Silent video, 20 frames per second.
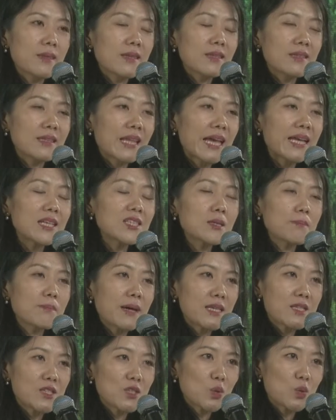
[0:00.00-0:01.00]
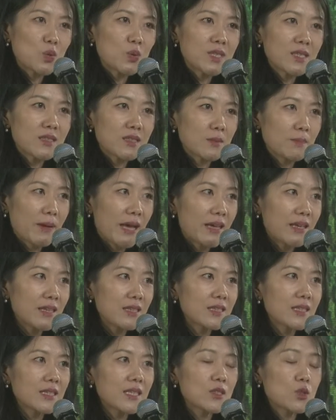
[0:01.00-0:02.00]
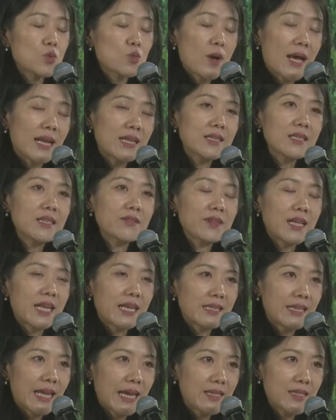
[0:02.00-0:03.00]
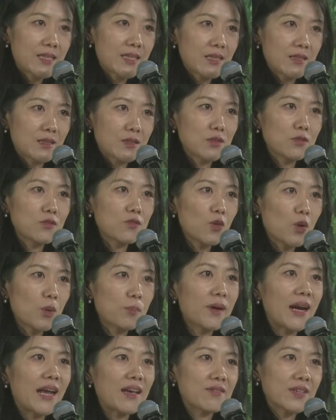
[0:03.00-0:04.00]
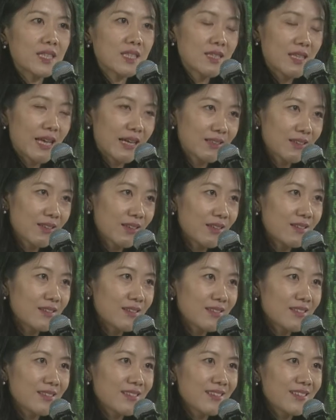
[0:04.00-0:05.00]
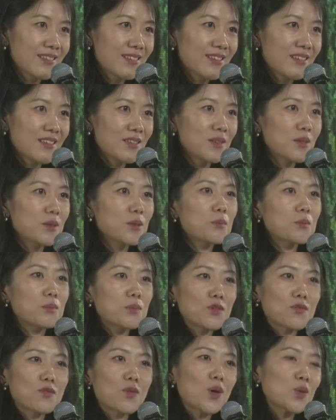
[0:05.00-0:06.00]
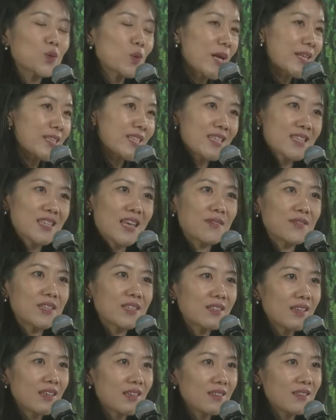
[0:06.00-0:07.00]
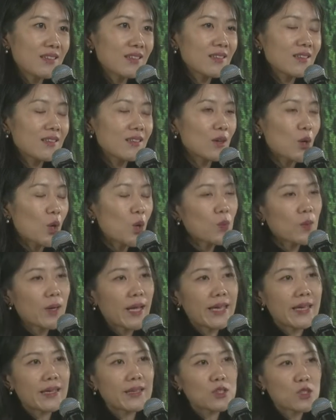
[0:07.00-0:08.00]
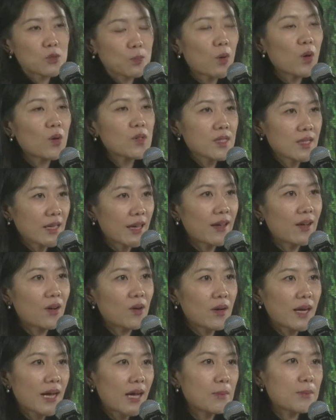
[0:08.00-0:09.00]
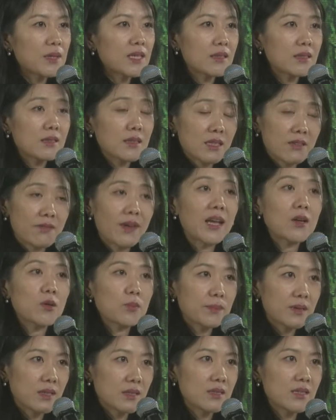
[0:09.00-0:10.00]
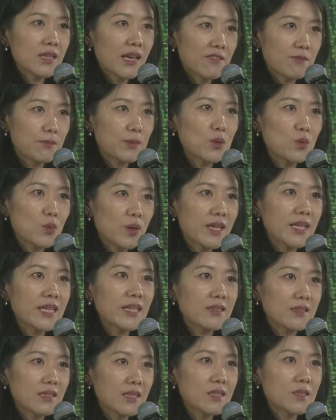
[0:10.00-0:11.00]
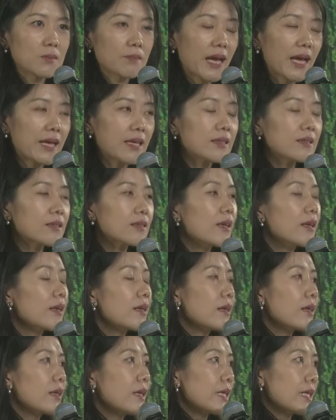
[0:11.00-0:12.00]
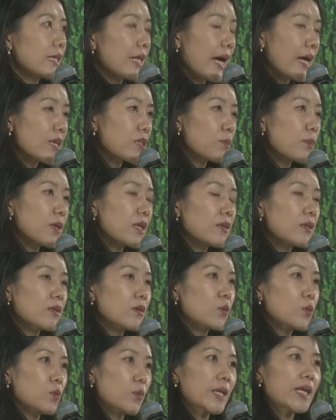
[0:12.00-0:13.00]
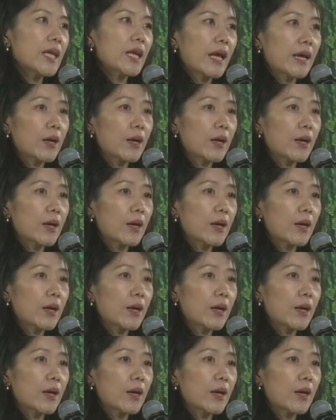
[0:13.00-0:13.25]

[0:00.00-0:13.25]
nature-based solution space is relatively nascent for private sector. Before 2017, only small-scale carbon developers have been working in this space. It has been really